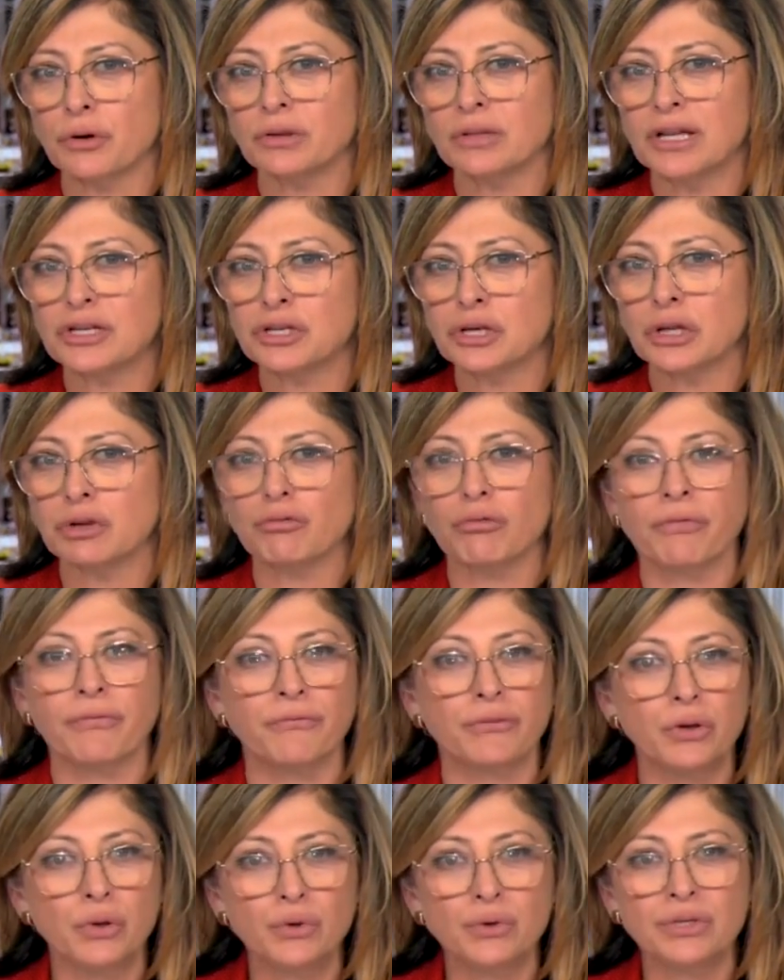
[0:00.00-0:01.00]
allegedly
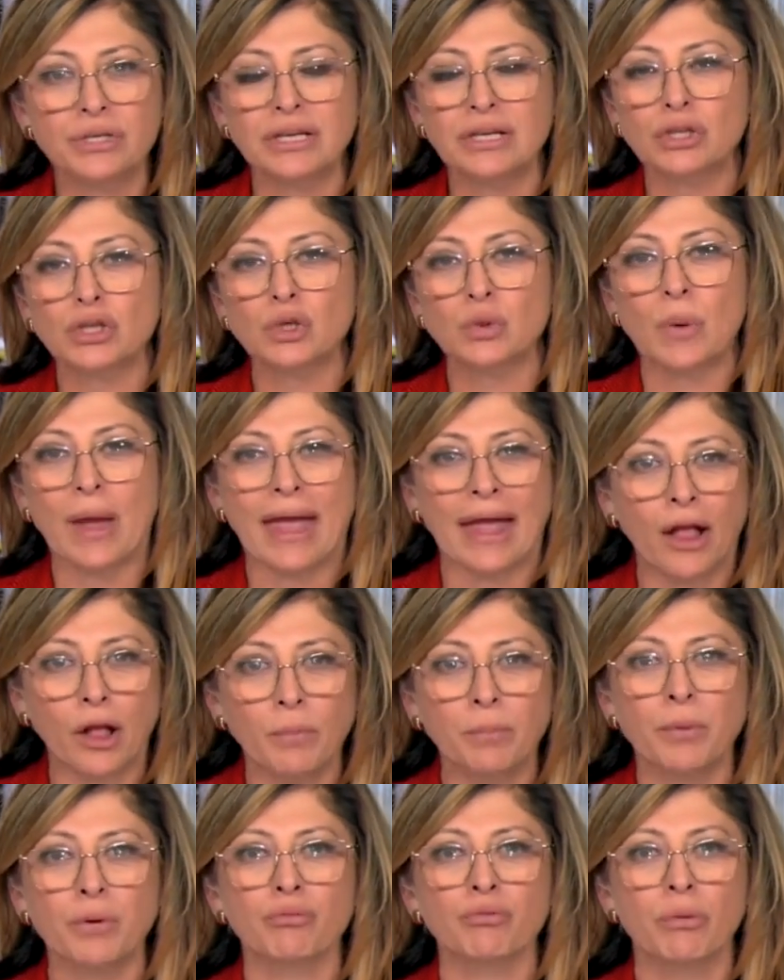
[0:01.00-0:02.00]
refusing to
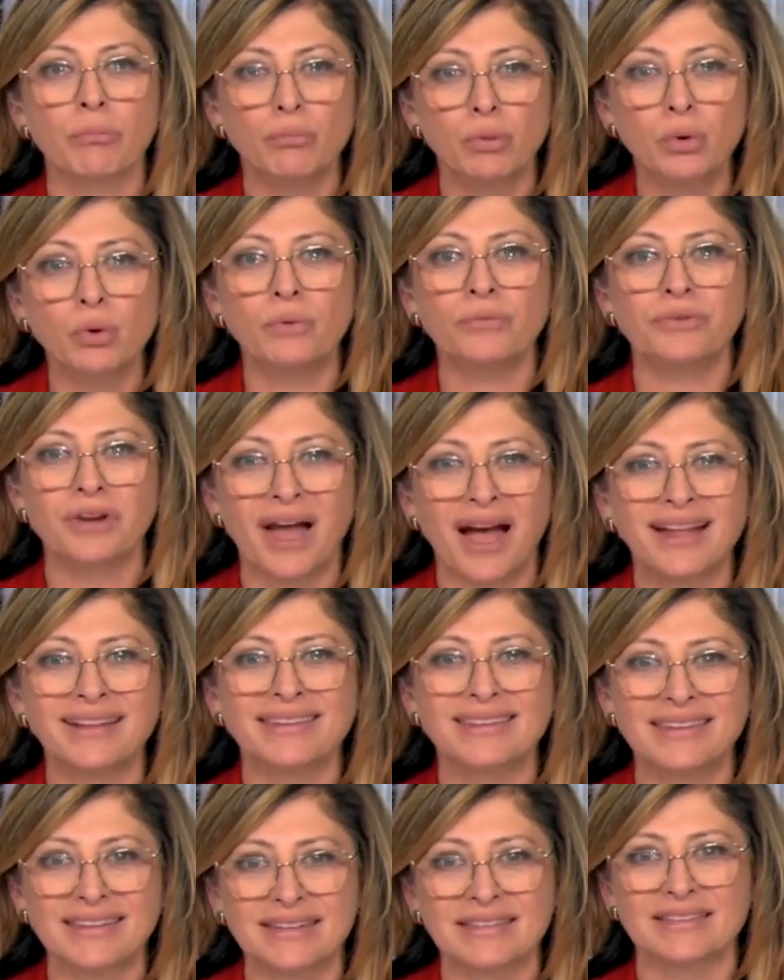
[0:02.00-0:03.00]
help remove
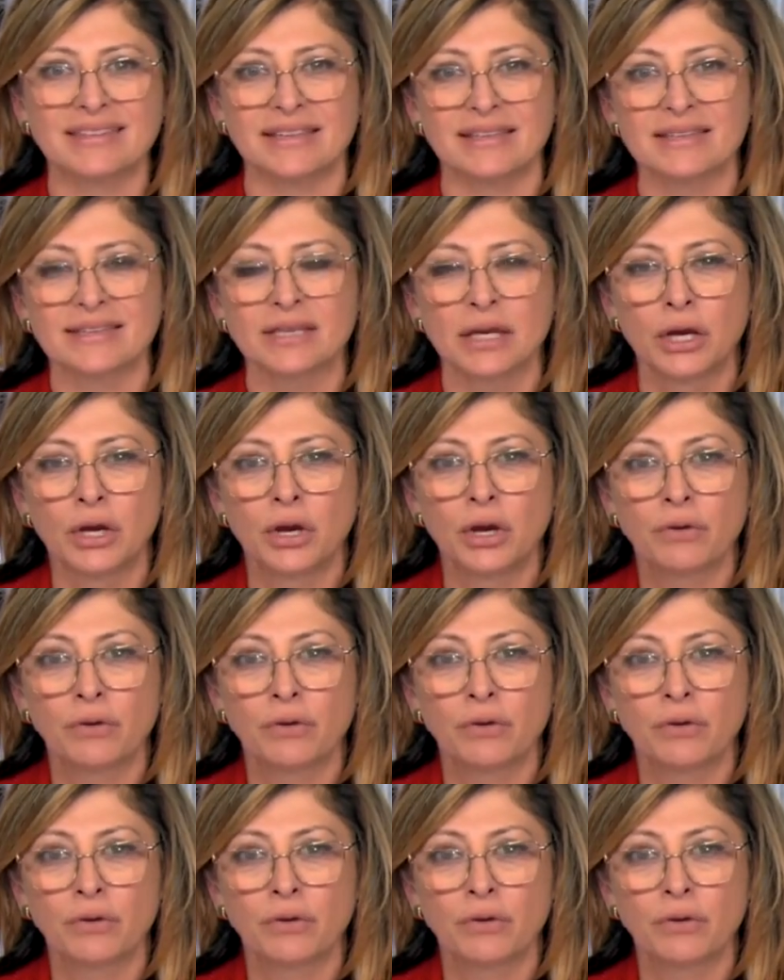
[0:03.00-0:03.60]
non-citizens